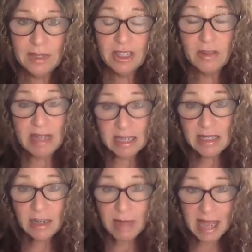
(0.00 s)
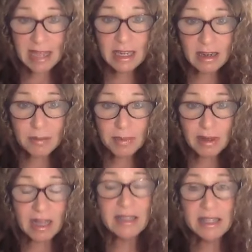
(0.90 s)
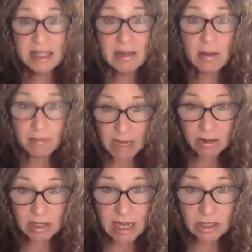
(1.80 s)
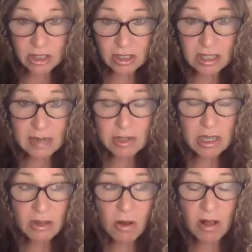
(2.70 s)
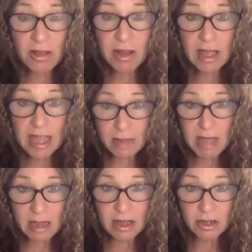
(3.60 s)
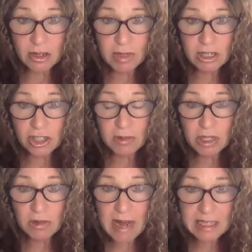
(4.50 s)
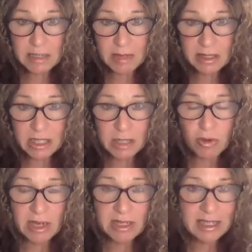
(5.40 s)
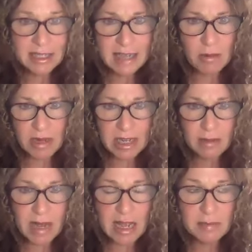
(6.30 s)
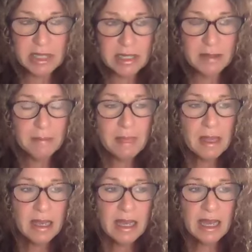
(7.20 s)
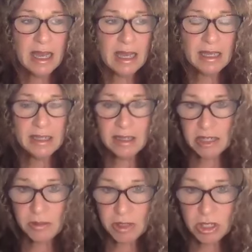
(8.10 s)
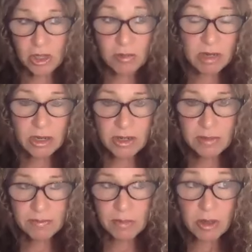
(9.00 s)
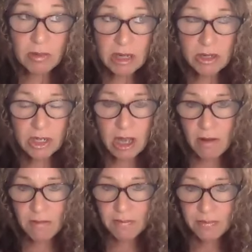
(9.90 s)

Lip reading: So I ended up hanging up on this medical doctor, and I was going to call the AMA on her because she was harassing me at this point because I did not want to get a biopsy. And this was three years ago.